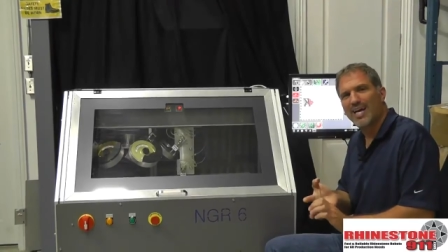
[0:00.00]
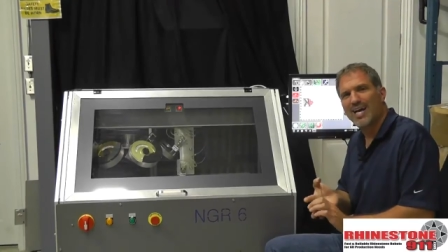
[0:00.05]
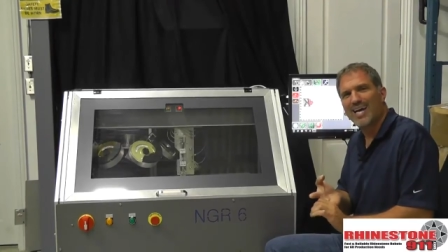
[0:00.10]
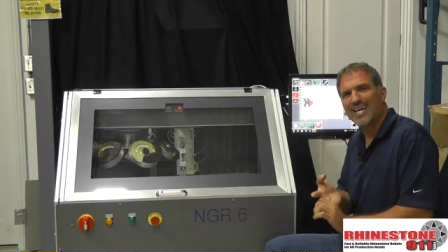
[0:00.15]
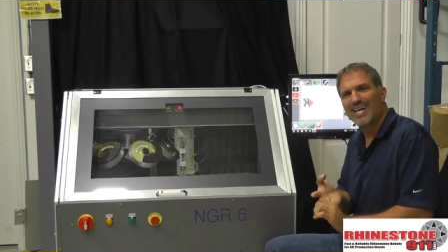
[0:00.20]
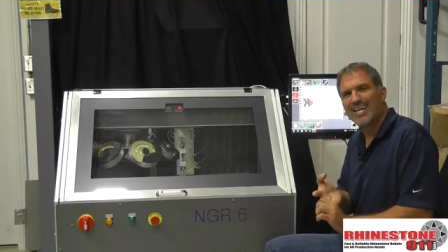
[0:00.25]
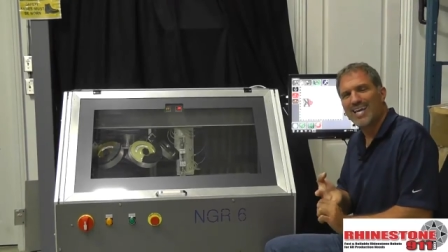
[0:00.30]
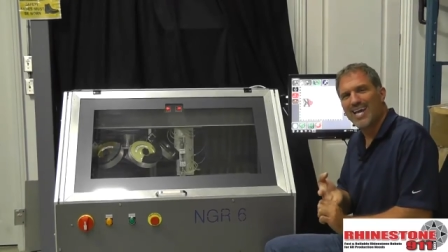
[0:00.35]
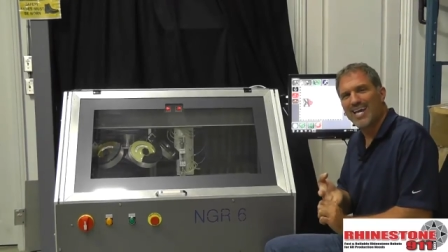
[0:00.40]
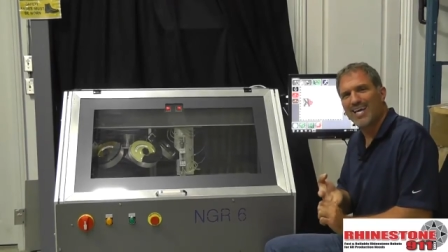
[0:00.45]

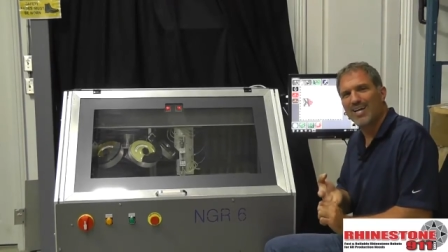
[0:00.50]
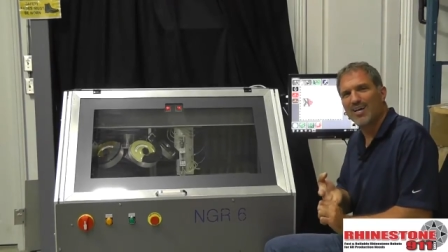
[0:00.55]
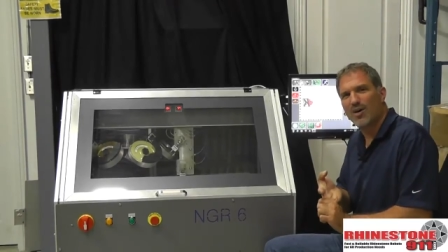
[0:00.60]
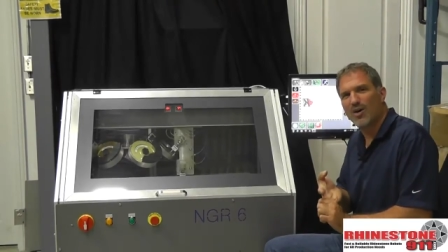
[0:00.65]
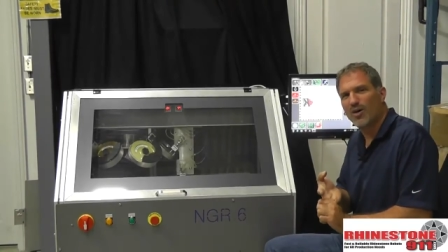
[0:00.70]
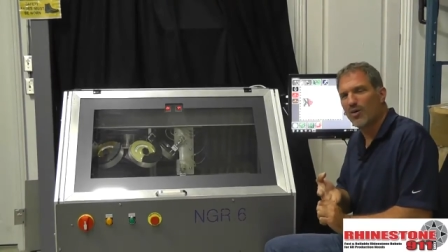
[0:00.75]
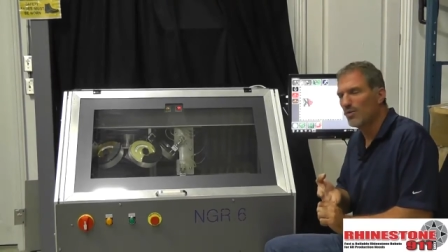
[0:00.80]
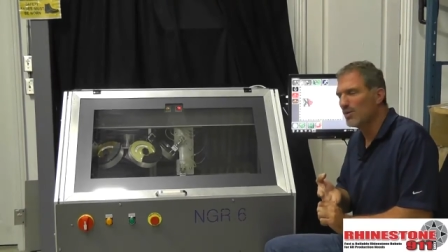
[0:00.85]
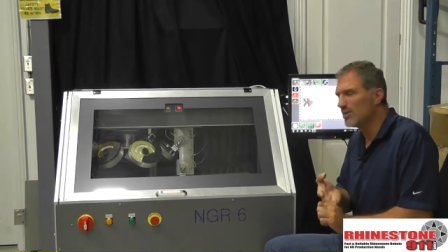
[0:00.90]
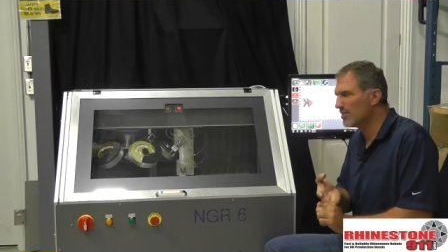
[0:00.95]
I can't
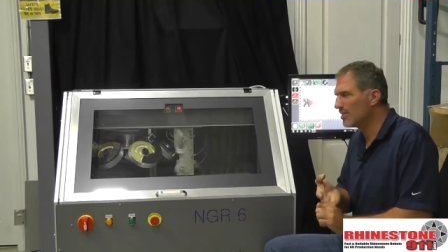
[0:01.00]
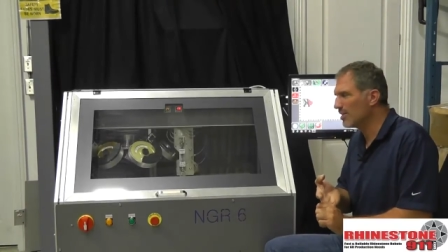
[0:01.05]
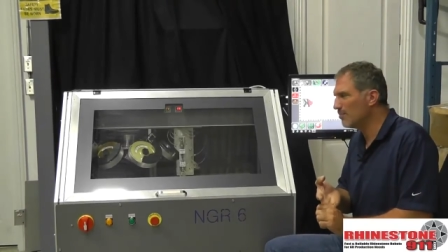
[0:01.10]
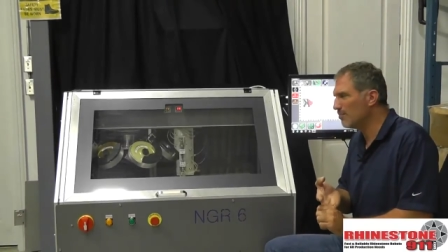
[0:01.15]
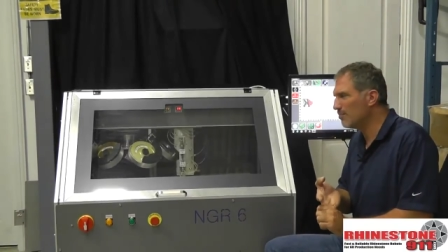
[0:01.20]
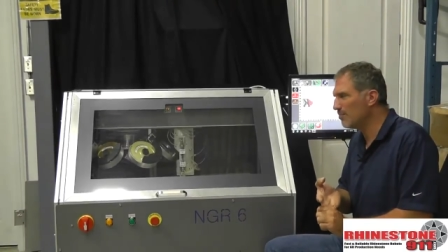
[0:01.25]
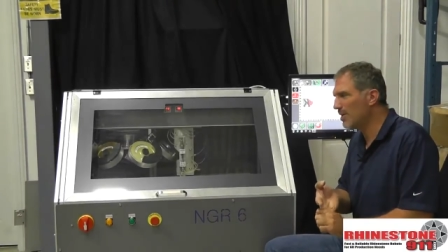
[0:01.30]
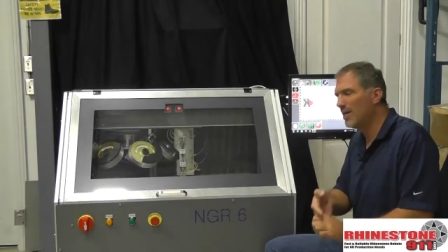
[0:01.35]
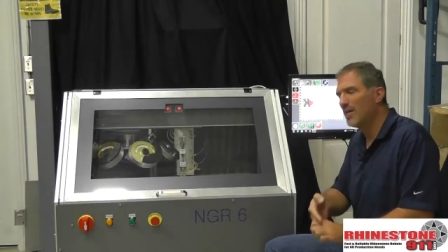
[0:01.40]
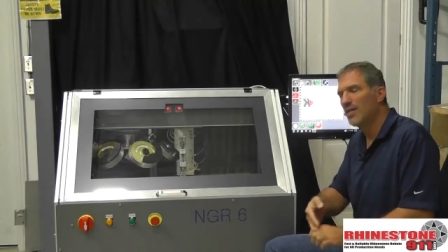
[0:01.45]
always
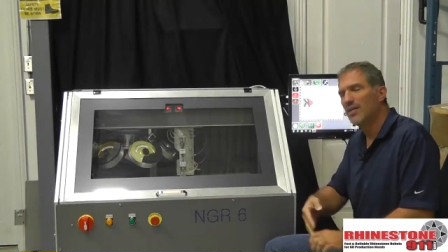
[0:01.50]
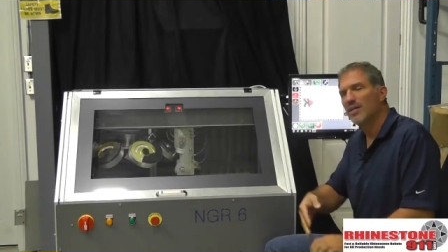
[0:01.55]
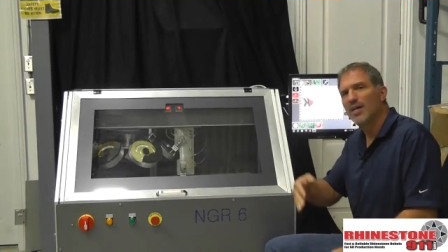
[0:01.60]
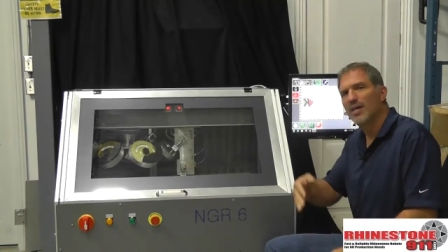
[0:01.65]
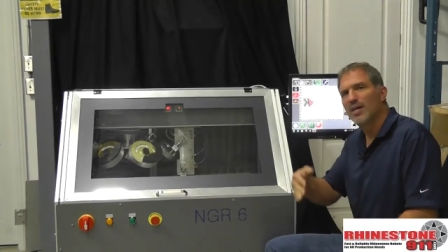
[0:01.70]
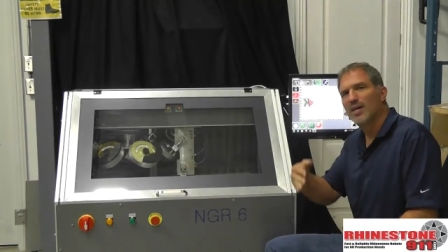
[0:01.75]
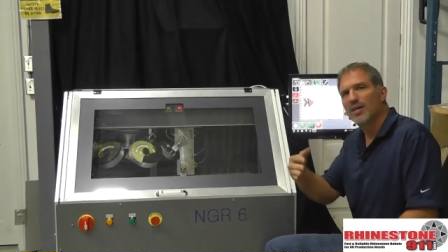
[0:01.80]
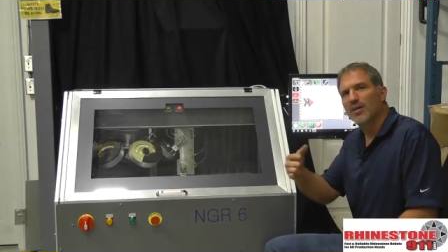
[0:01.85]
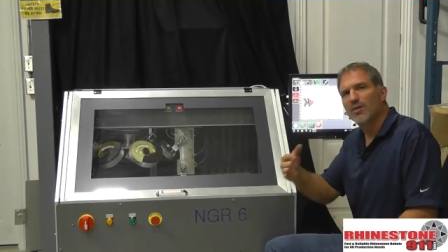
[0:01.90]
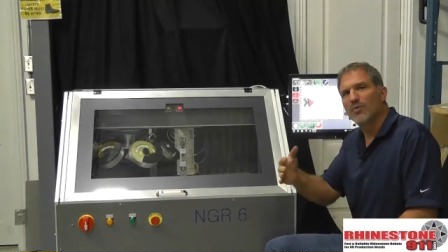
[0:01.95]
compete
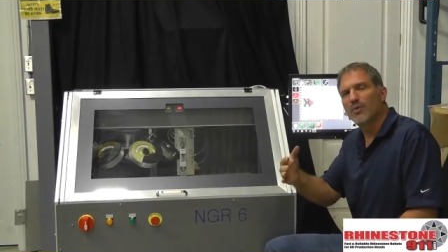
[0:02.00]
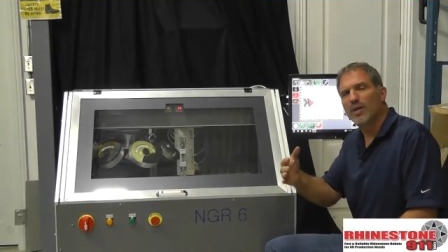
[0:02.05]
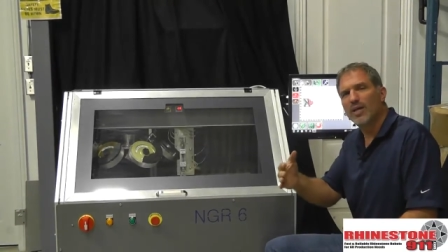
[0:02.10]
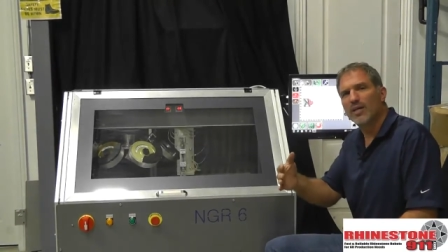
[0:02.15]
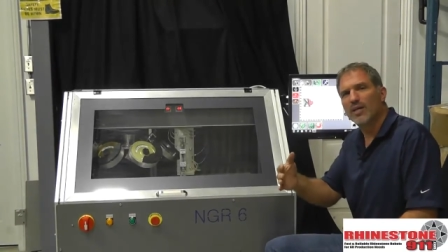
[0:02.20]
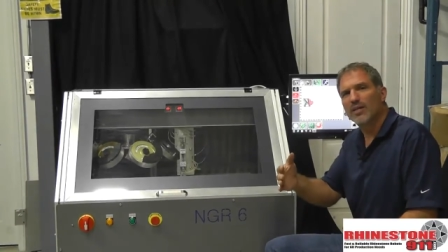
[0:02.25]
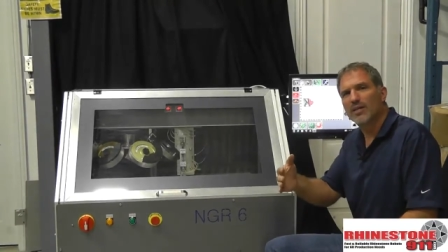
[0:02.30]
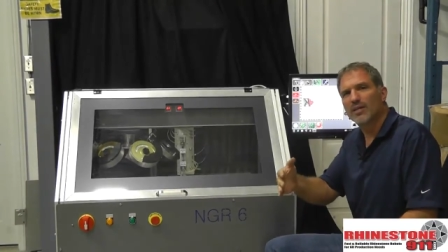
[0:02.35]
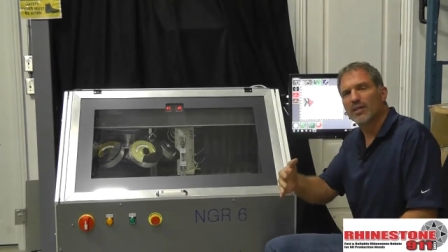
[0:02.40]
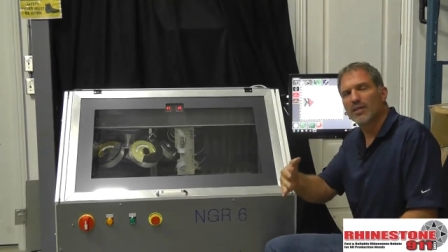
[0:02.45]

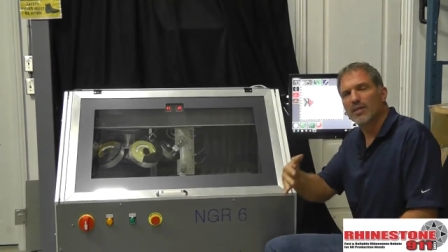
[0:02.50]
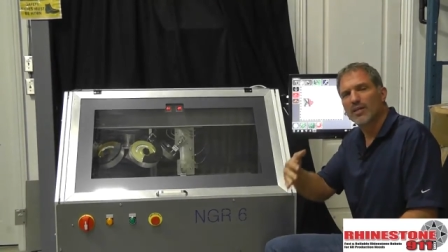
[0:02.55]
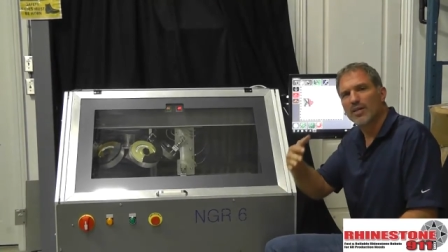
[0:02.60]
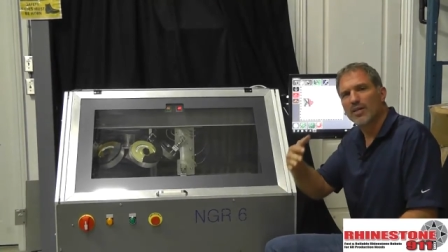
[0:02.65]
with